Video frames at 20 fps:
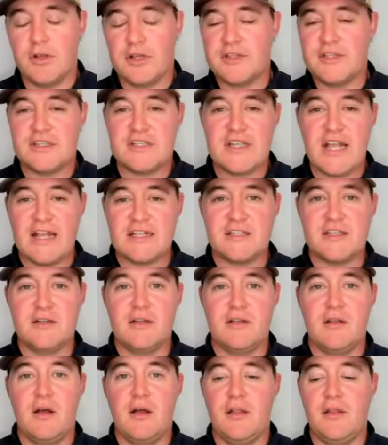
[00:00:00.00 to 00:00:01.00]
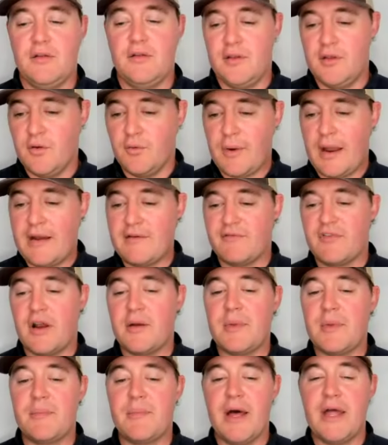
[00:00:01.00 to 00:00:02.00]
at the stats, uh, you know, right in front of
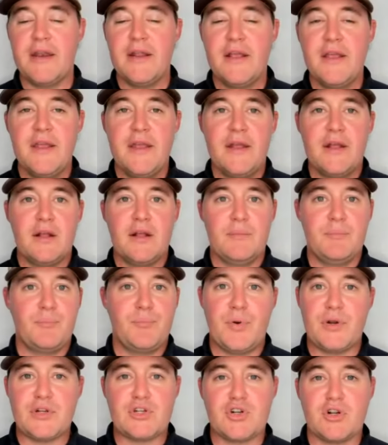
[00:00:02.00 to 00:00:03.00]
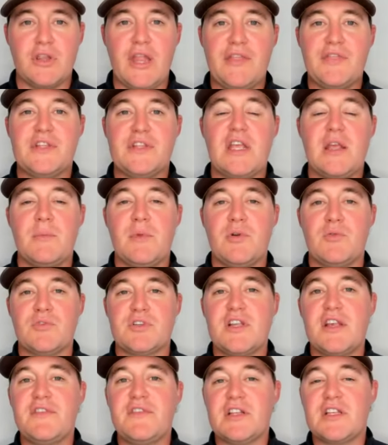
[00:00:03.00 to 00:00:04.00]
me, but pretty sure led the team in
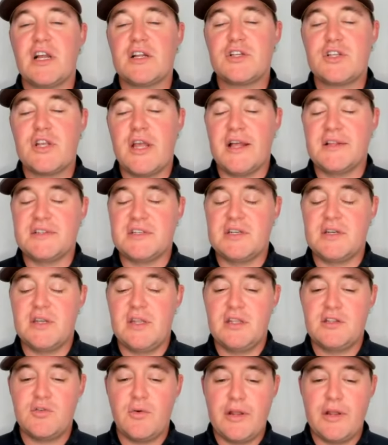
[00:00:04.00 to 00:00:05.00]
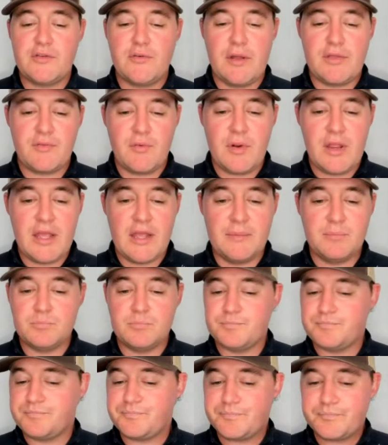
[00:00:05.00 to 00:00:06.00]
receiving touchdowns in, in 2023. And
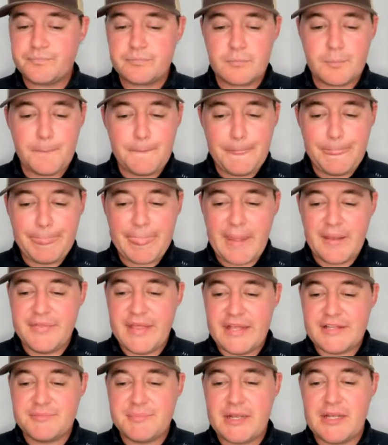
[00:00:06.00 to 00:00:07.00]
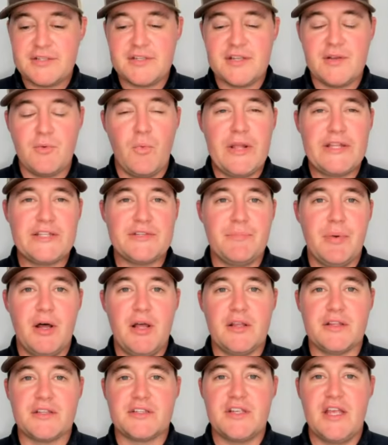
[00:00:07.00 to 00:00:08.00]
that's because he wins
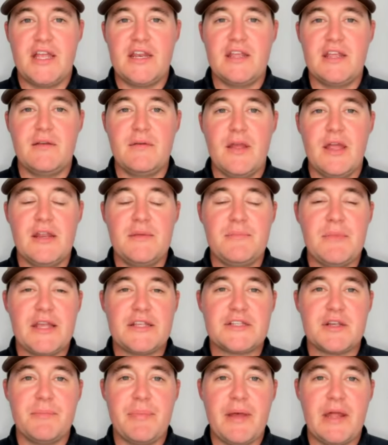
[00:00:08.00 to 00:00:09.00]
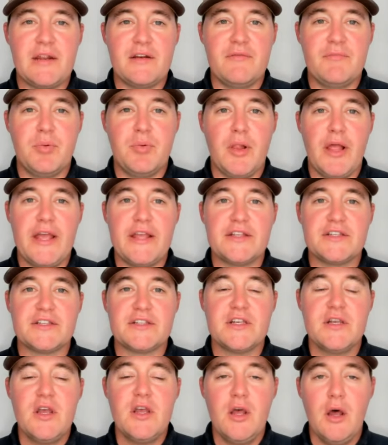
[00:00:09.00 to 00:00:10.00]
balls and he and he makes competitive plays
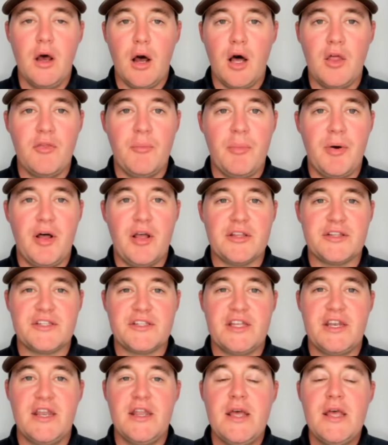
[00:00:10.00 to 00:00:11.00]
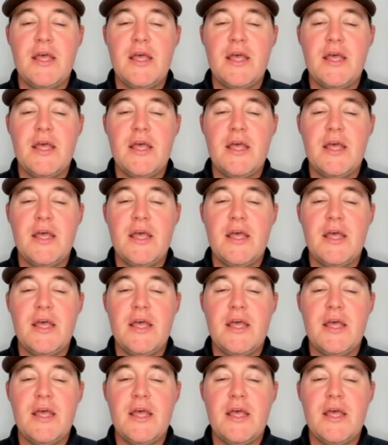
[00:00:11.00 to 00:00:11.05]
on the balls. And